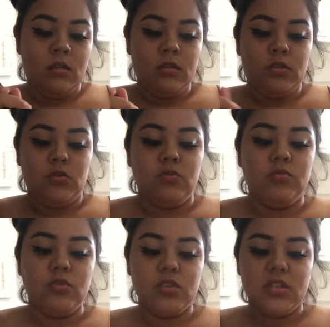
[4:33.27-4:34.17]
So
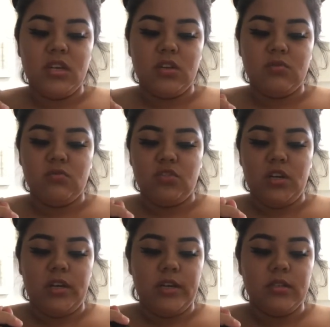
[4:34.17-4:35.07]
just like three
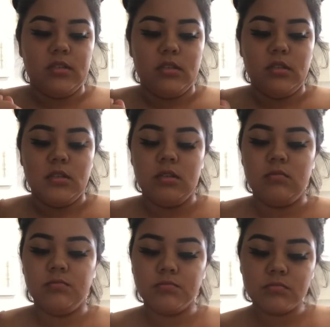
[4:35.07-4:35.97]
lines,
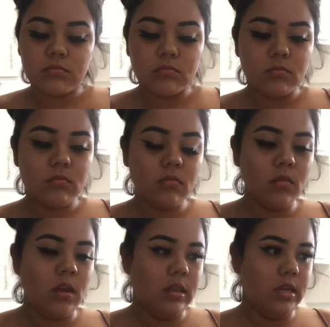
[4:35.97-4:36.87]

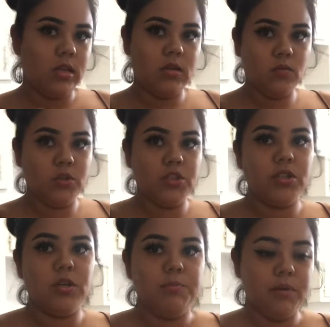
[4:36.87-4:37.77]
and then we're just
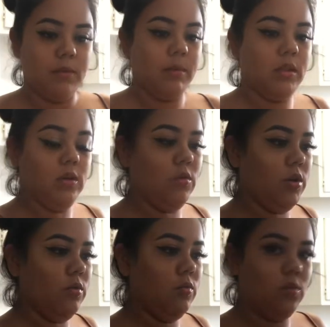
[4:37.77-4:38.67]
gonna put them in the
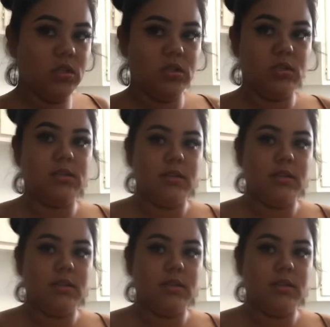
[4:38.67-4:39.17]
oil once it's